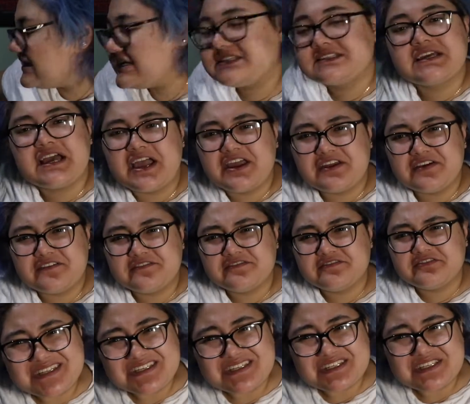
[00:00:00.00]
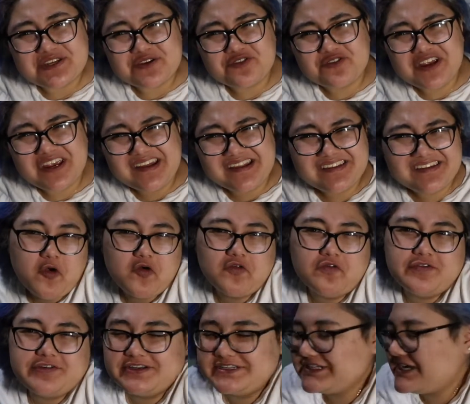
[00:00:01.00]
has kind of deteriorated
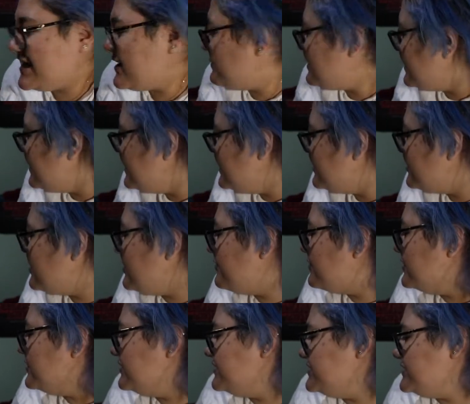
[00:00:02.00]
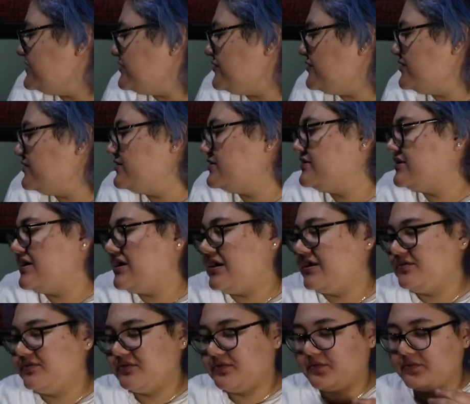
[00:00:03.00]
over time. Not really deteriorated. I
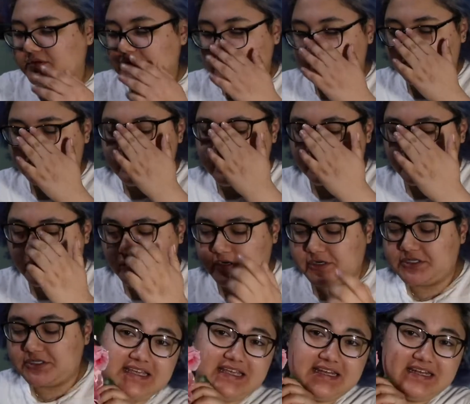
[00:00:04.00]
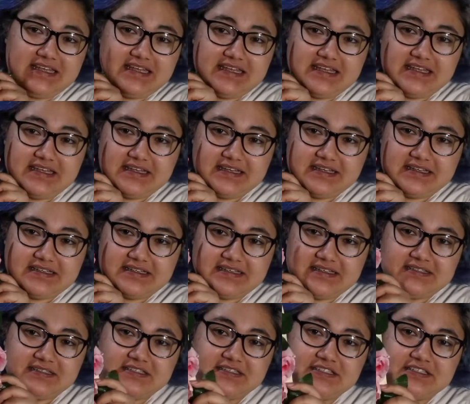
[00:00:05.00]
don't know what the correct word It
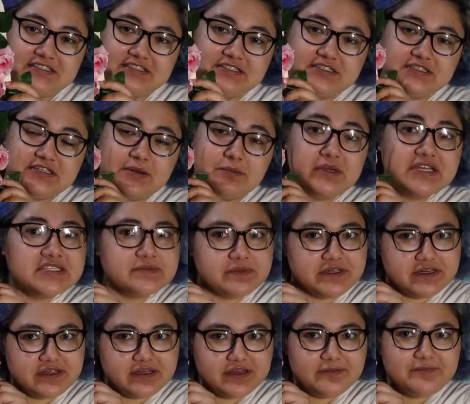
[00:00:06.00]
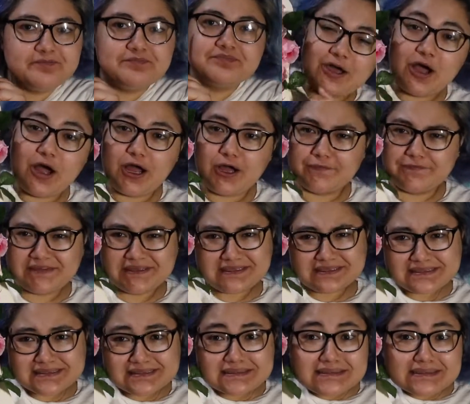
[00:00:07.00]
is mixed media,
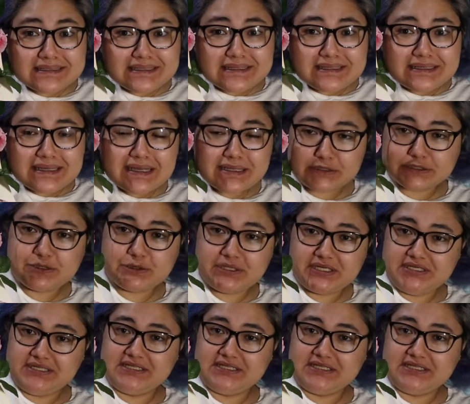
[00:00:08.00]
obviously, as you can